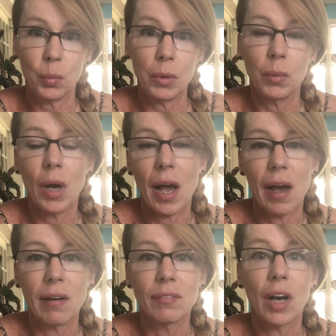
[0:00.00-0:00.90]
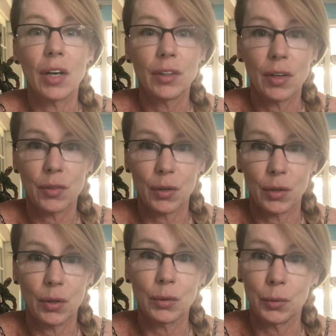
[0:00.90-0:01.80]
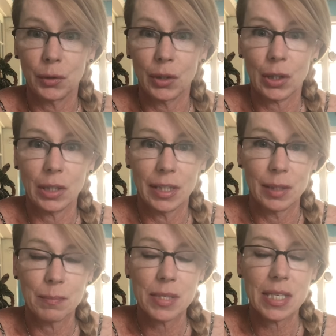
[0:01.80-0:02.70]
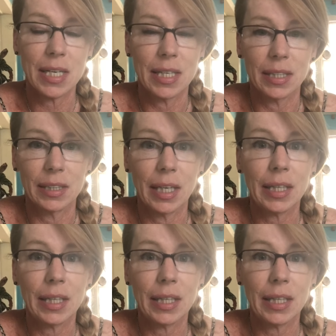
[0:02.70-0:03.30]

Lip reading: we will have another lunar eclipse in